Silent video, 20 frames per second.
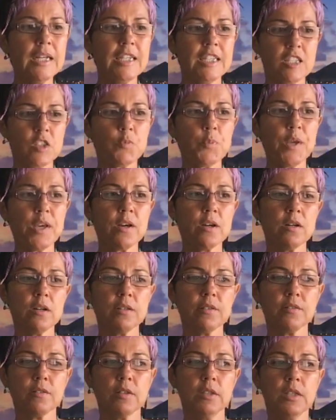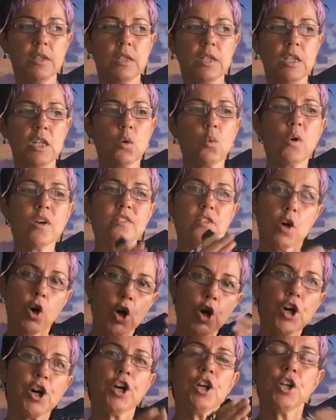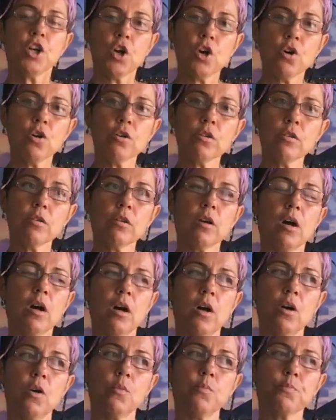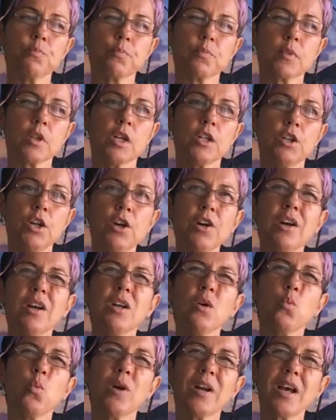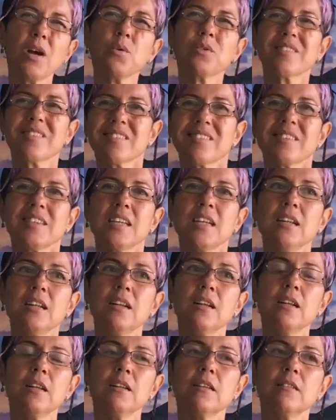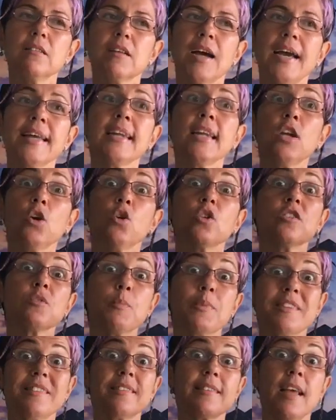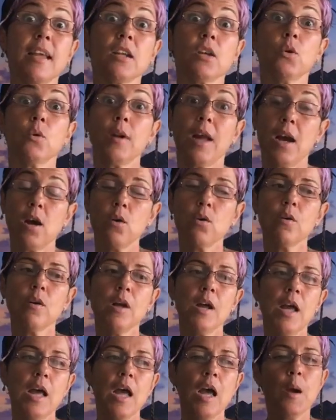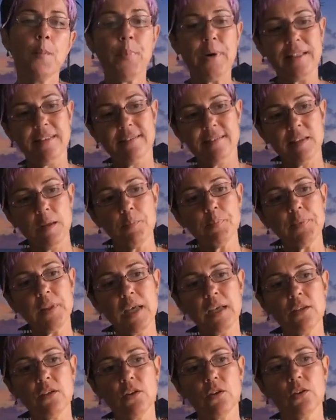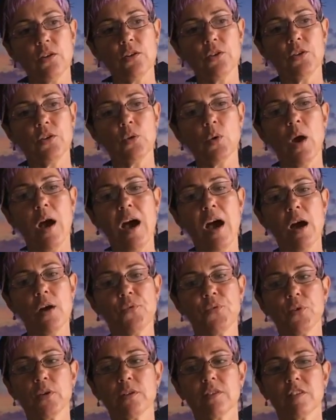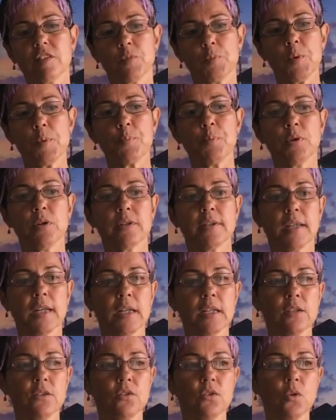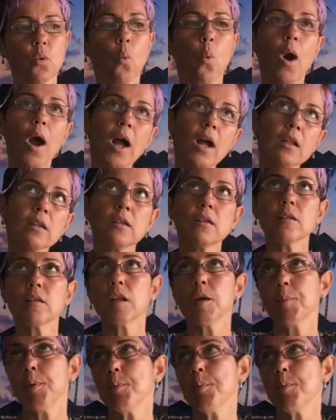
is because it was early on, not only when I was still, I didn't know as much as I know now, but at the same time, you know, you have all these people telling you, well, you know, the